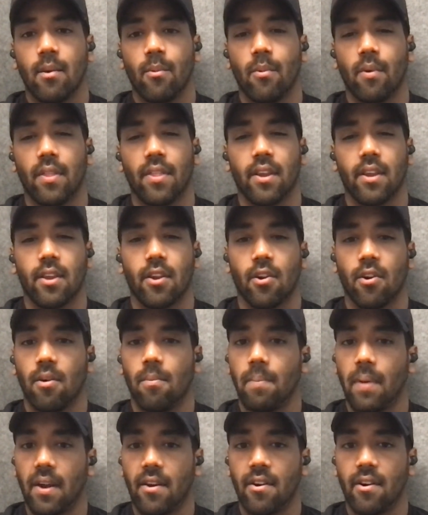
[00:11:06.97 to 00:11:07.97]
whether you're
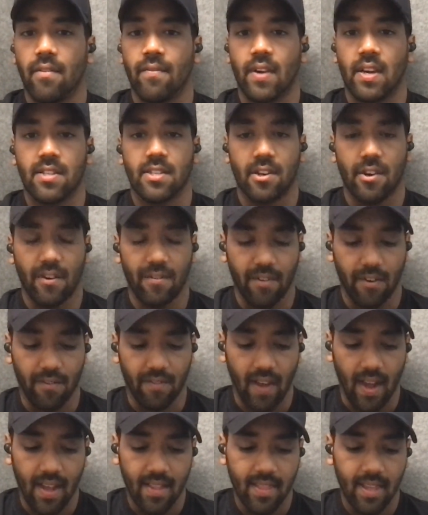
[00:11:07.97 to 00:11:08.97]
a better investor if
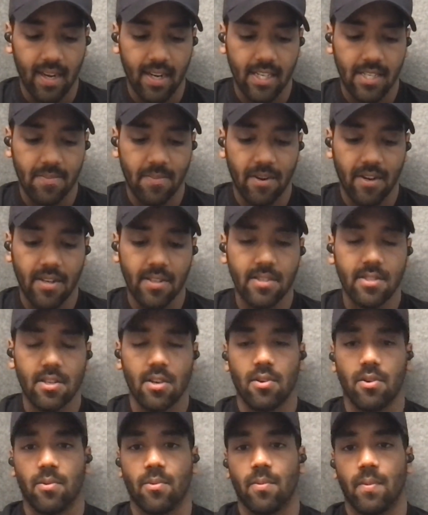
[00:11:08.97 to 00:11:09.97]
you've had that experience,
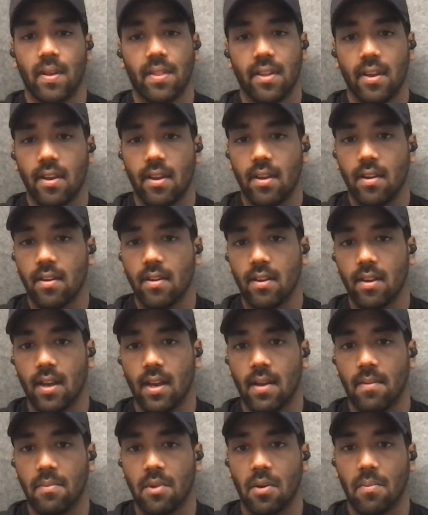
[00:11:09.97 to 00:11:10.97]
or whether
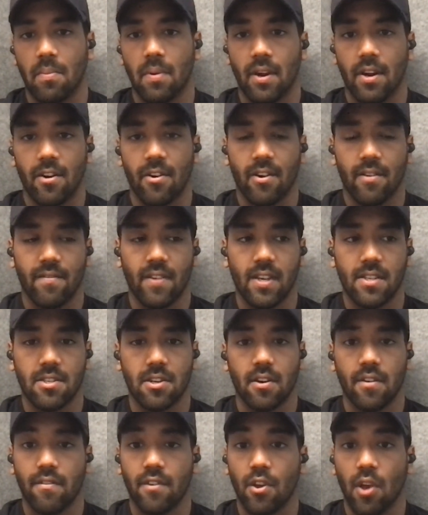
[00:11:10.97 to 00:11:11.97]
you're a better
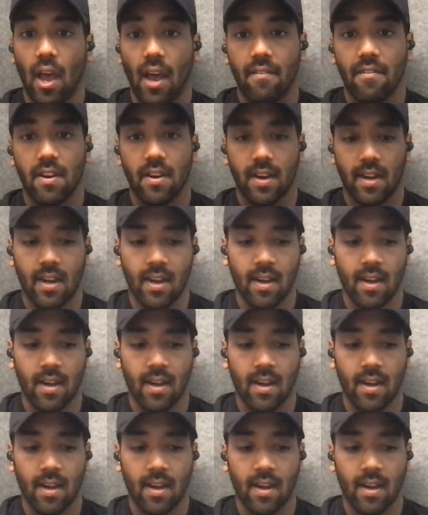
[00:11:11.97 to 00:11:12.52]
investor if you haven't.